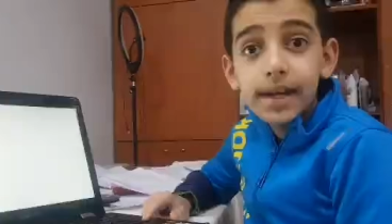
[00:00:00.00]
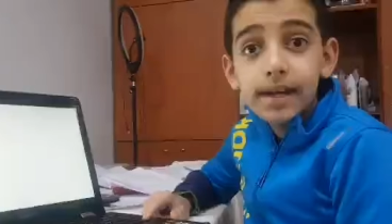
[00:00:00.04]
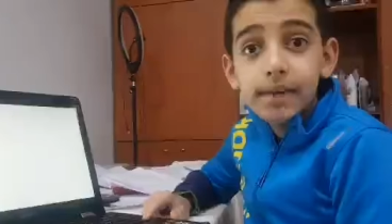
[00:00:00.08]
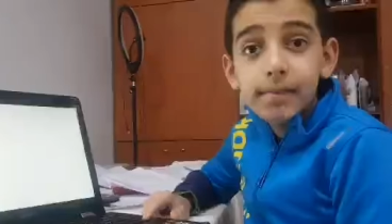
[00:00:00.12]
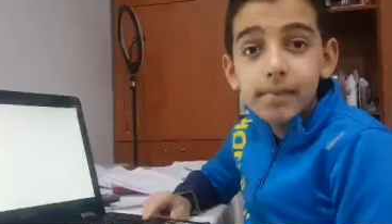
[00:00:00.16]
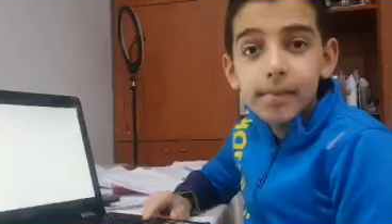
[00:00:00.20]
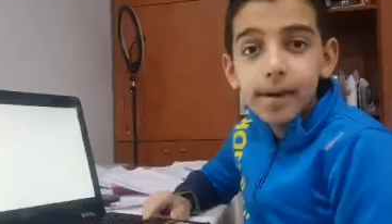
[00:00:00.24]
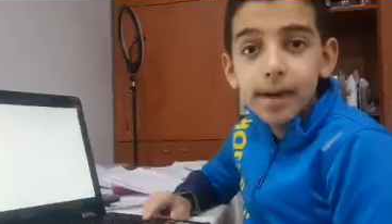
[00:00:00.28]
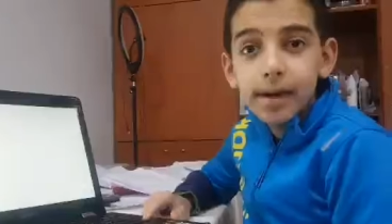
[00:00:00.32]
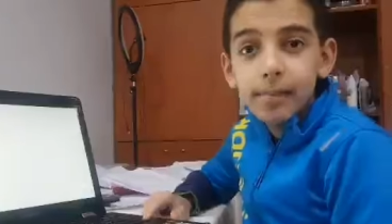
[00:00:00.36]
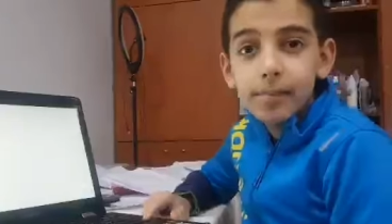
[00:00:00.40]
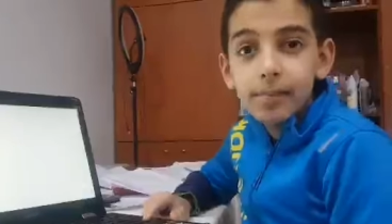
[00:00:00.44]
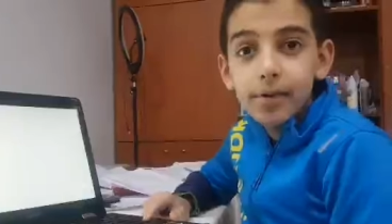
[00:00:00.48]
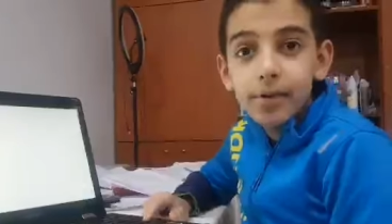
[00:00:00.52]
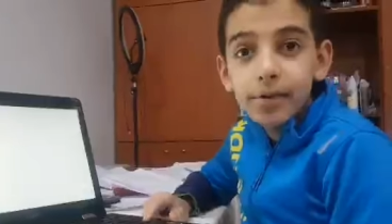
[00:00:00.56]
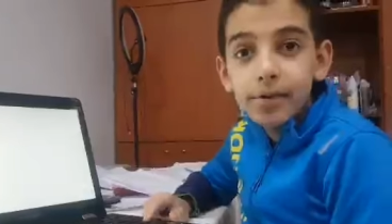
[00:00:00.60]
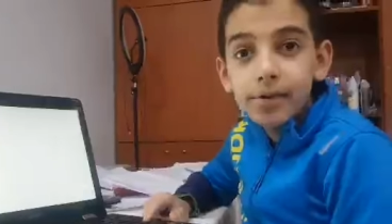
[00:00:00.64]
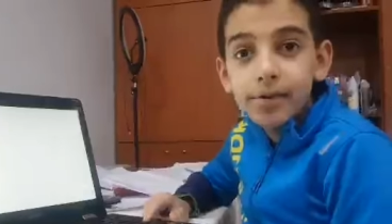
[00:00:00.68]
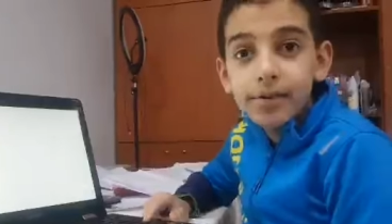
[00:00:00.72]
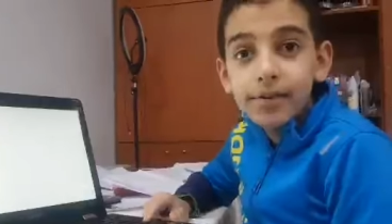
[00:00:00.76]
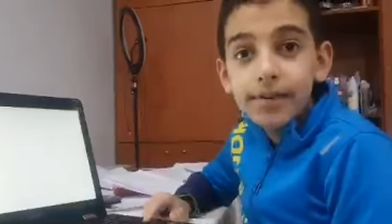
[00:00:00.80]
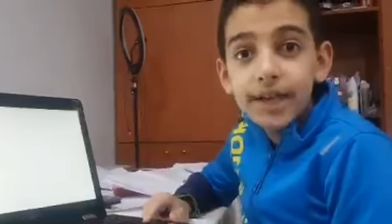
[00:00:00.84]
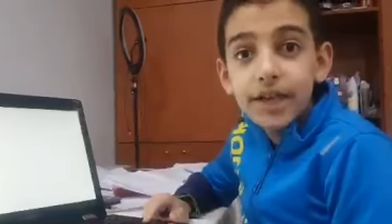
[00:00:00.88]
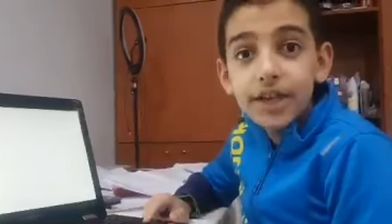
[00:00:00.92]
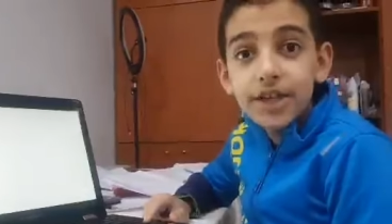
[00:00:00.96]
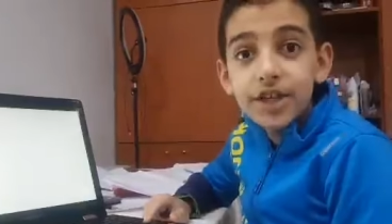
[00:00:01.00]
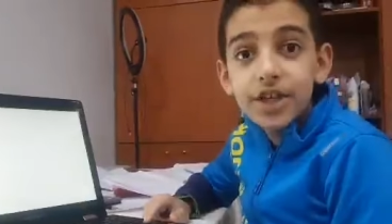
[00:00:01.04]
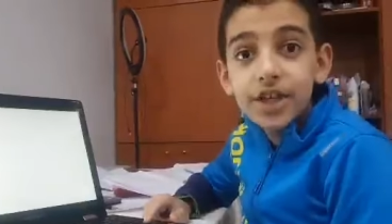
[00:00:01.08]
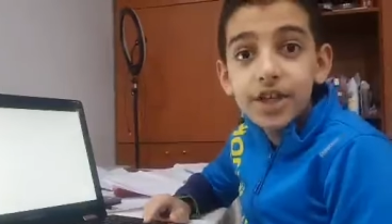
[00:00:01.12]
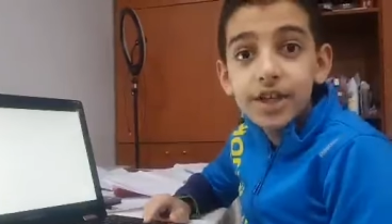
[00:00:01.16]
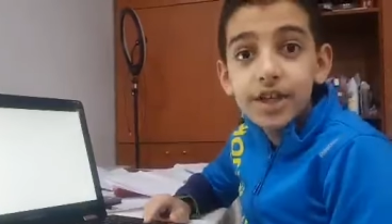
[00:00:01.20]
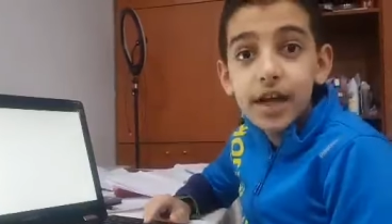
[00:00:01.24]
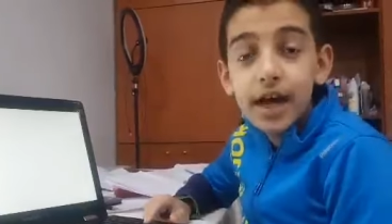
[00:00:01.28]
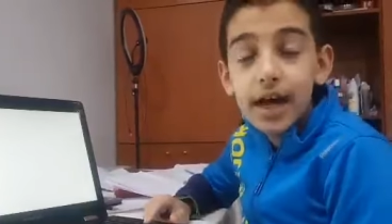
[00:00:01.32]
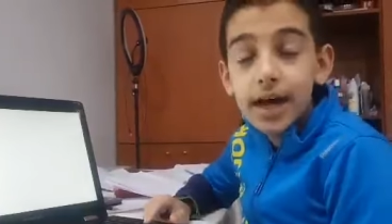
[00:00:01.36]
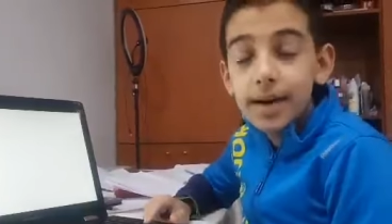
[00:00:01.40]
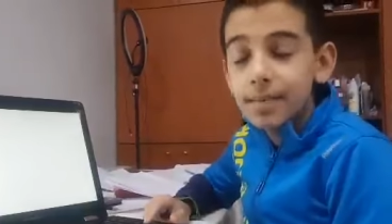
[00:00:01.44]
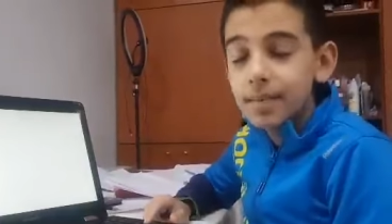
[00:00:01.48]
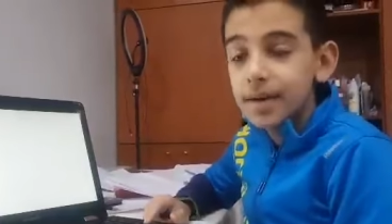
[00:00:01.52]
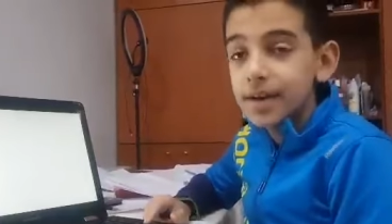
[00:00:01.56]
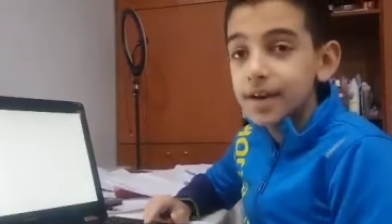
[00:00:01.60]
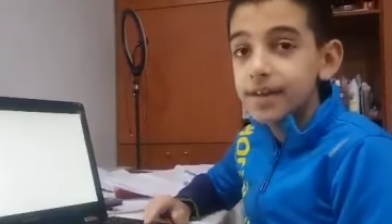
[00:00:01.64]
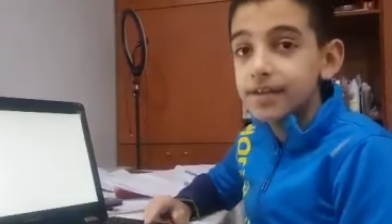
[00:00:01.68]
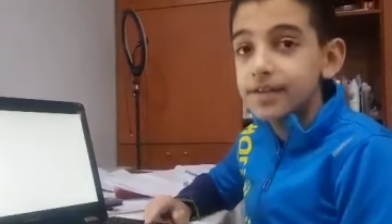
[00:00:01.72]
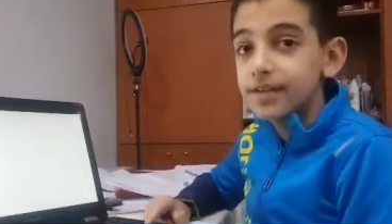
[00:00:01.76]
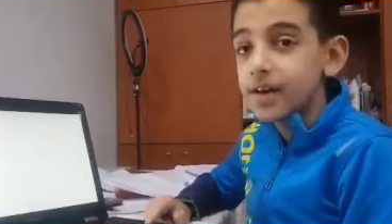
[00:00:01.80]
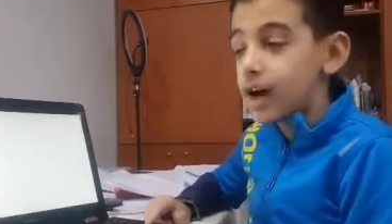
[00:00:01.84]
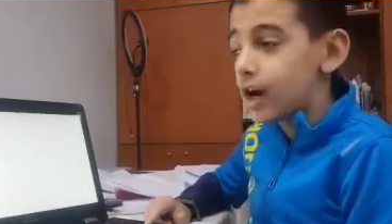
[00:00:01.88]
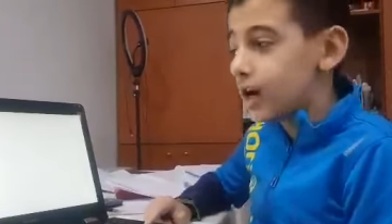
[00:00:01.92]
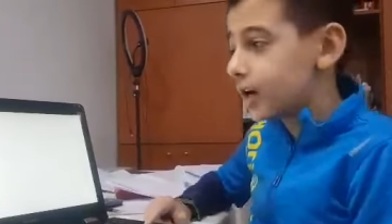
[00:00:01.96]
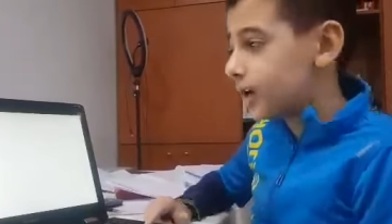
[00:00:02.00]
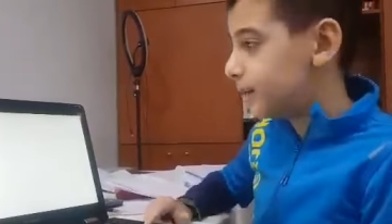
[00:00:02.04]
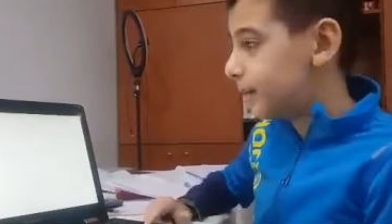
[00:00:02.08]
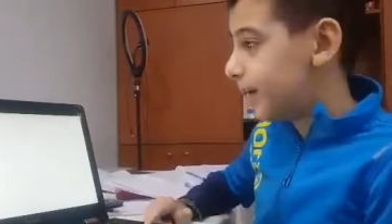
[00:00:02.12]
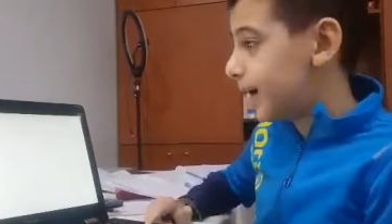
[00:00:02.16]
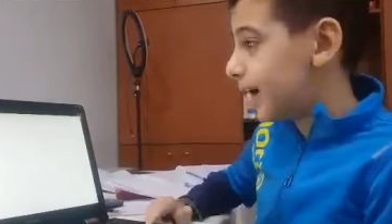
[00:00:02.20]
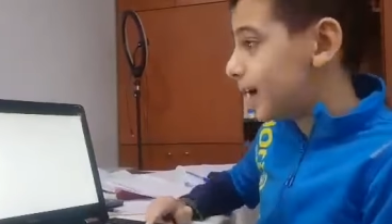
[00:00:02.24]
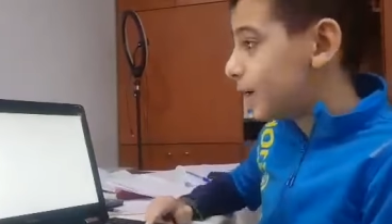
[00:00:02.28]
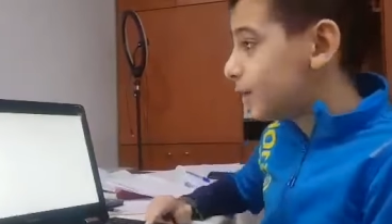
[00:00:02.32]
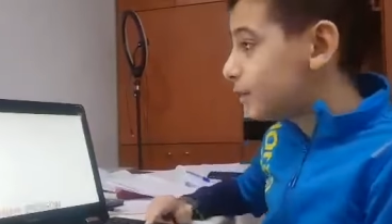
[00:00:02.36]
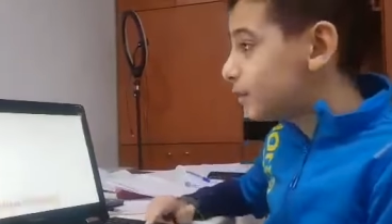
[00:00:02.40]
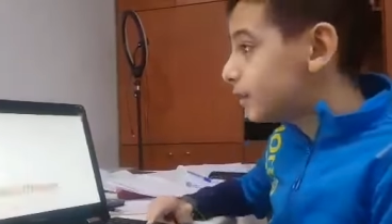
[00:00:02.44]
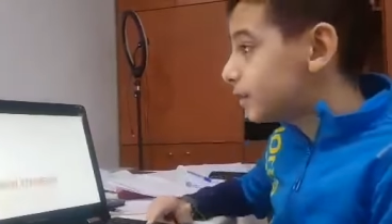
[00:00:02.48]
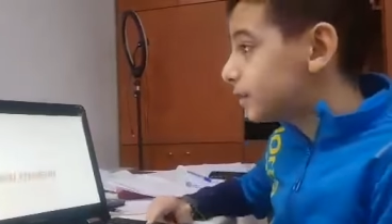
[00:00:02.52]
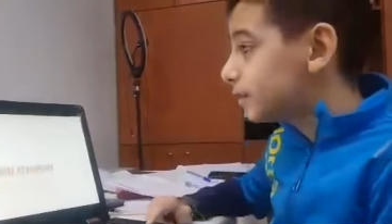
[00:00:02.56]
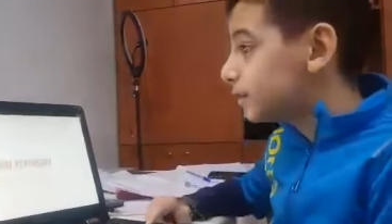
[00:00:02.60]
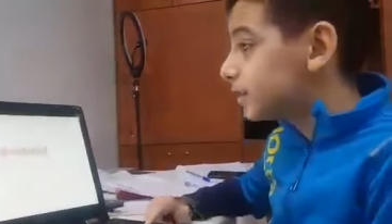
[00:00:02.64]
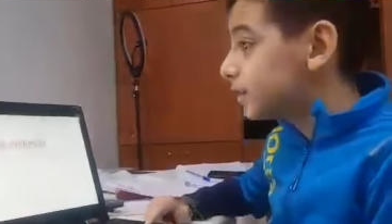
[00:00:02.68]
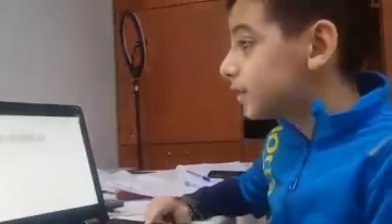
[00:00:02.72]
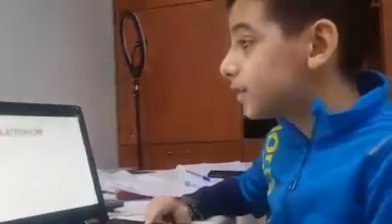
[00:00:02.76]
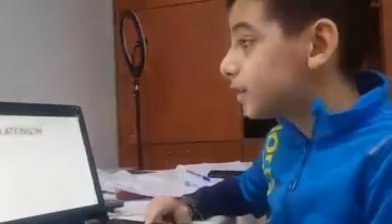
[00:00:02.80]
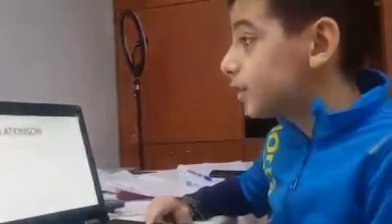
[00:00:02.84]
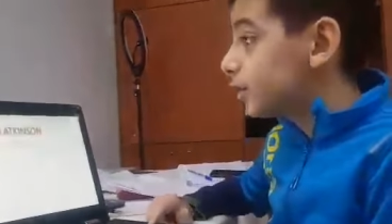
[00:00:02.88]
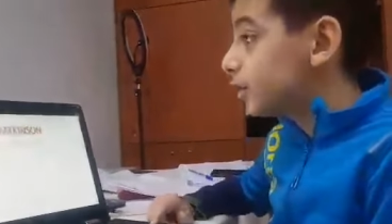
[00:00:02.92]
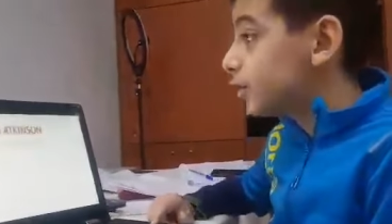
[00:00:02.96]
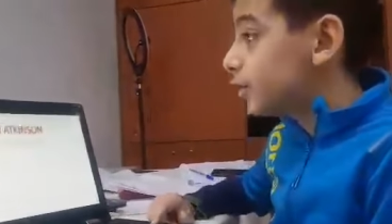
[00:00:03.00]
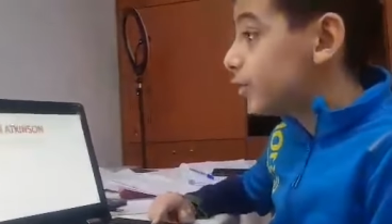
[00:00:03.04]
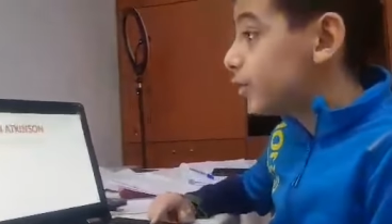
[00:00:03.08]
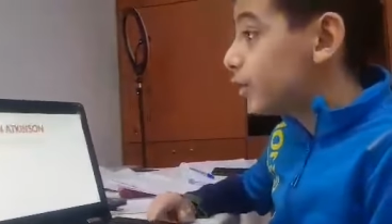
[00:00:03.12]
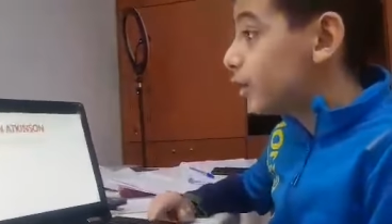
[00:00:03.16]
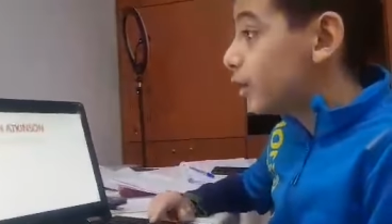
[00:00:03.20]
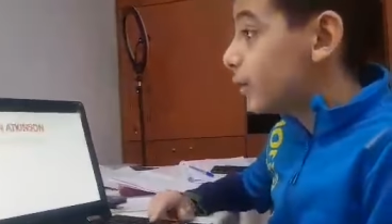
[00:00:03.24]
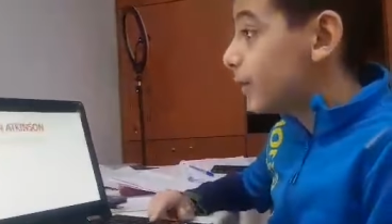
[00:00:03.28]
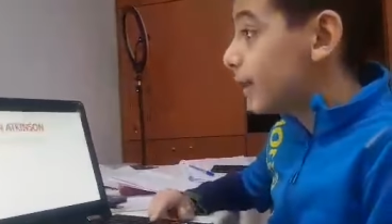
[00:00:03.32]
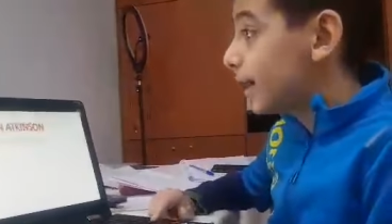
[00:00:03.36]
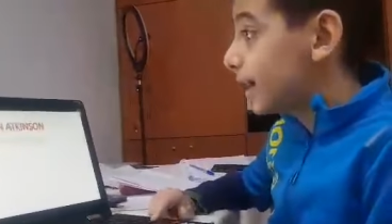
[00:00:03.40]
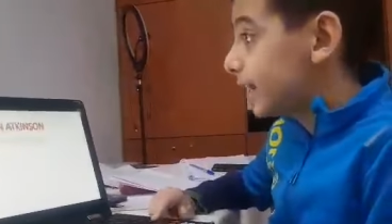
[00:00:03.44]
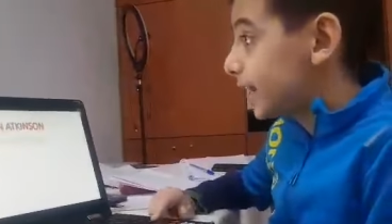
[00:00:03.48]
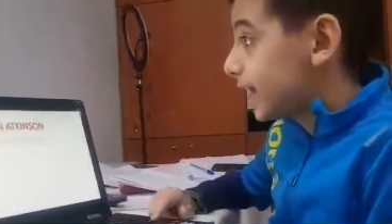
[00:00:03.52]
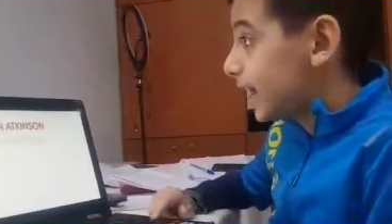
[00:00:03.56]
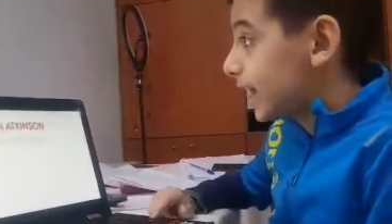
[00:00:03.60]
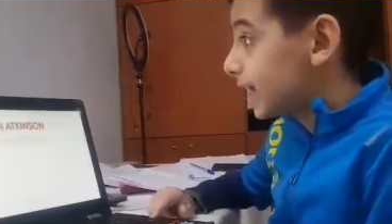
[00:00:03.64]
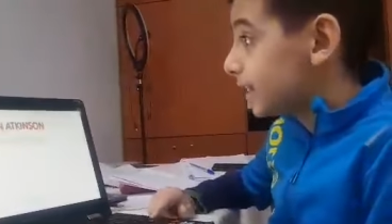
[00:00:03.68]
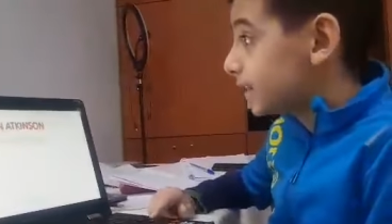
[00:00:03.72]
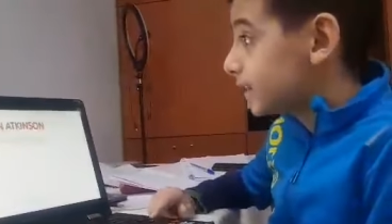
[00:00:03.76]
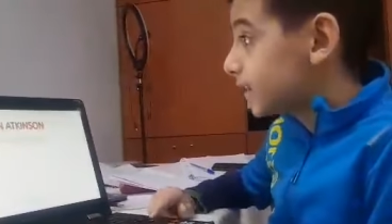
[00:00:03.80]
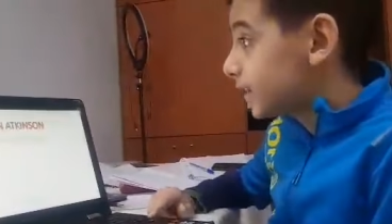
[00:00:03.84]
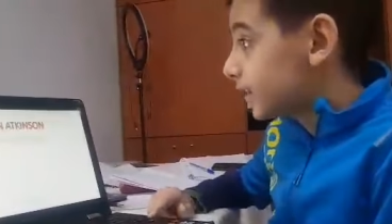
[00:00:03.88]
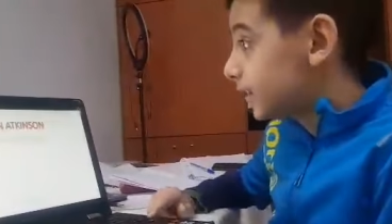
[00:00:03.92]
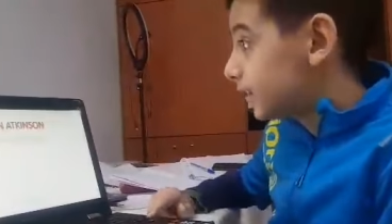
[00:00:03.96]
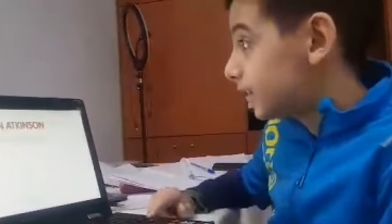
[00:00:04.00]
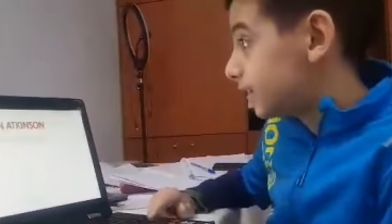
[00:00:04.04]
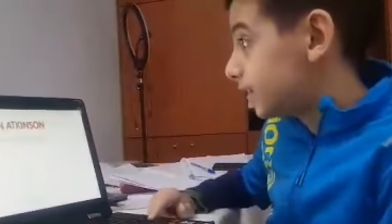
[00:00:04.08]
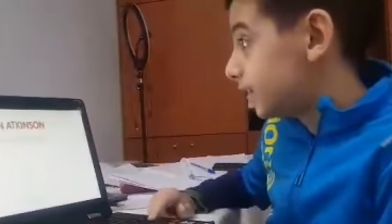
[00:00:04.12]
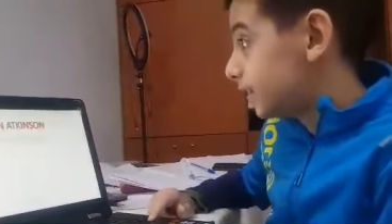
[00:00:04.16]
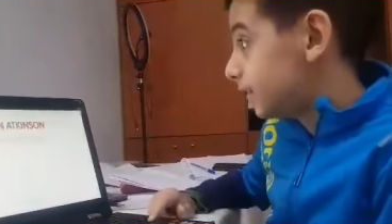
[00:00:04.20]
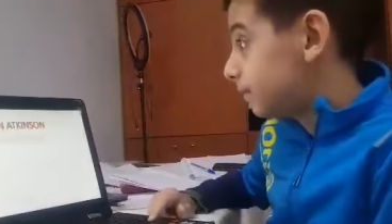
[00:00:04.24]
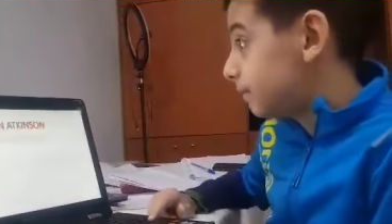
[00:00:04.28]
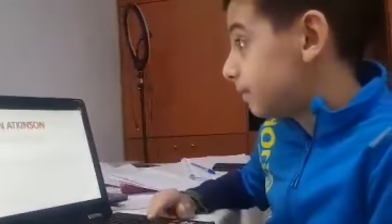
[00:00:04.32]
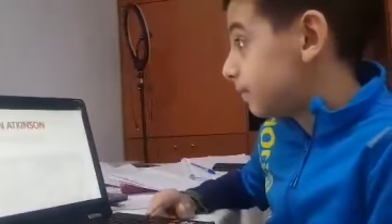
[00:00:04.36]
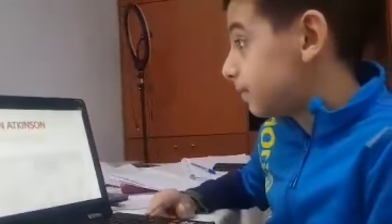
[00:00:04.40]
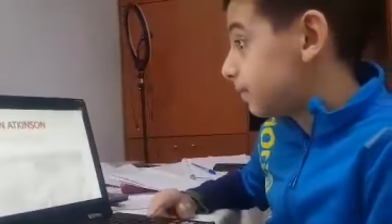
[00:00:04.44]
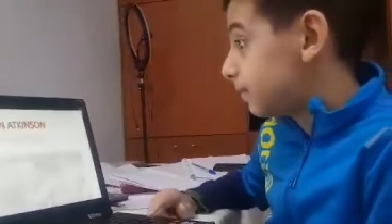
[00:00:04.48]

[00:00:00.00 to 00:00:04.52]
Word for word: In my presentation, I'm going to talk about Rowan Atkinson.